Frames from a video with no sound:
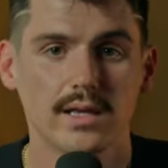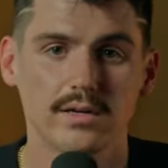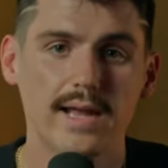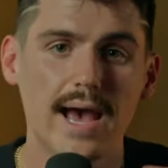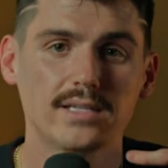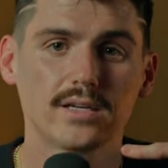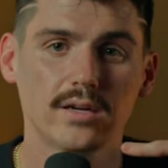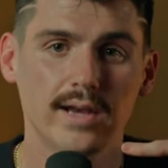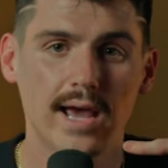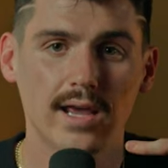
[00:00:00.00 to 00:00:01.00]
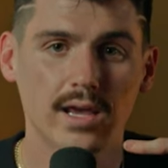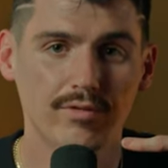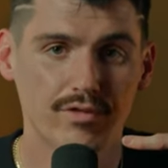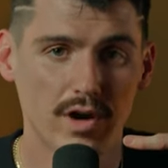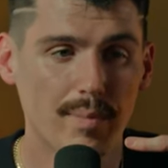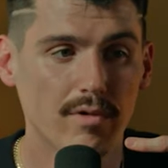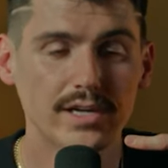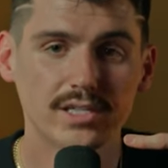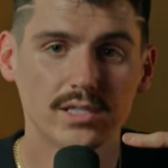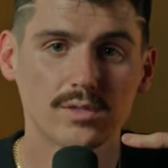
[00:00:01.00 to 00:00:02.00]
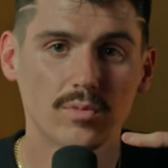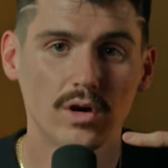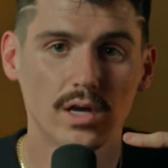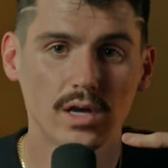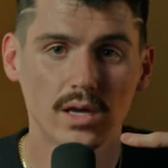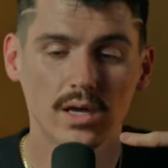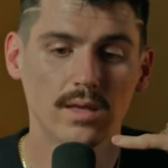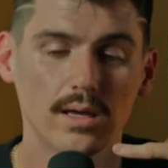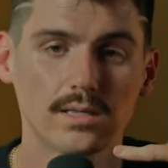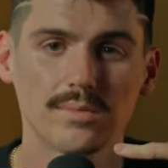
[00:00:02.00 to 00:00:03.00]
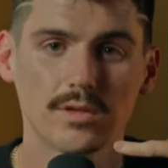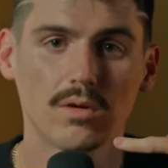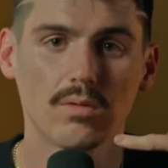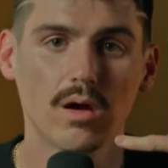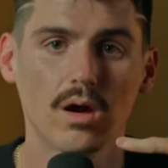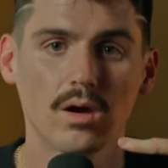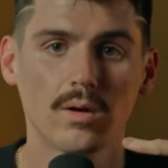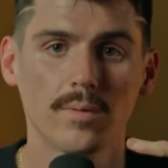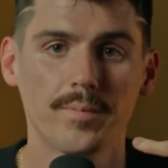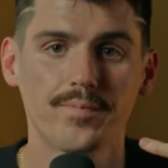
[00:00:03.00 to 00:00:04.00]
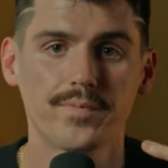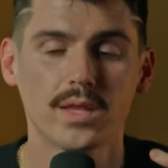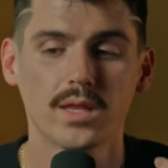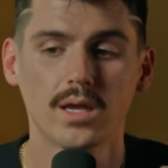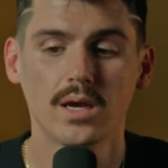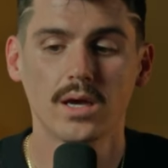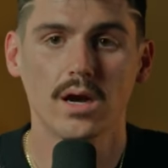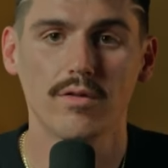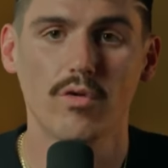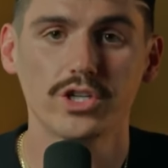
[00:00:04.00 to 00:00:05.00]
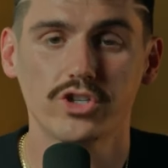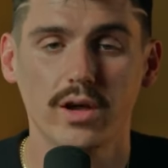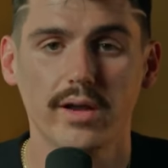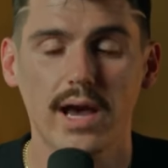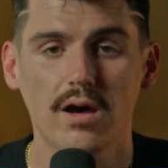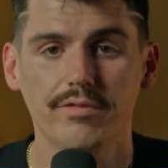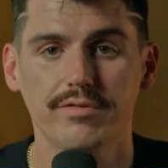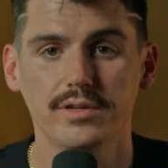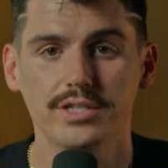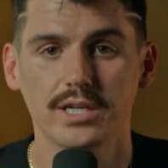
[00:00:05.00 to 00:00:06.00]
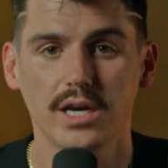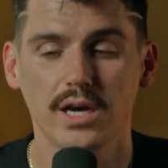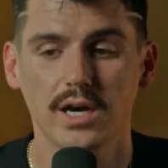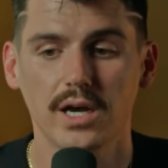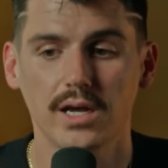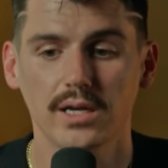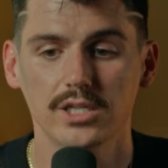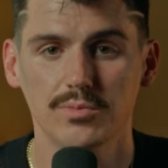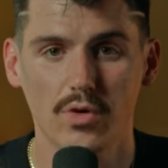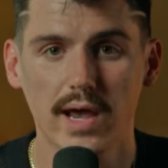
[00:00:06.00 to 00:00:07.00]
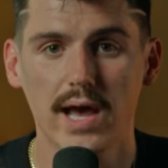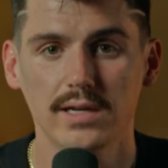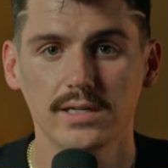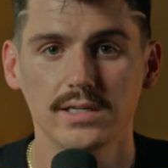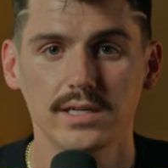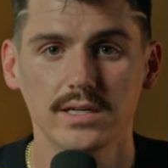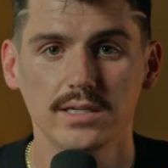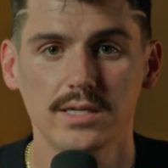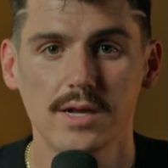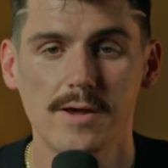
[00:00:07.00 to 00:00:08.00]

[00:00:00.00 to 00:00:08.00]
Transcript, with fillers: Your dad took your nana in for an operation this morning and something went wrong her voice trailed off and she, uh, she broke out into tears.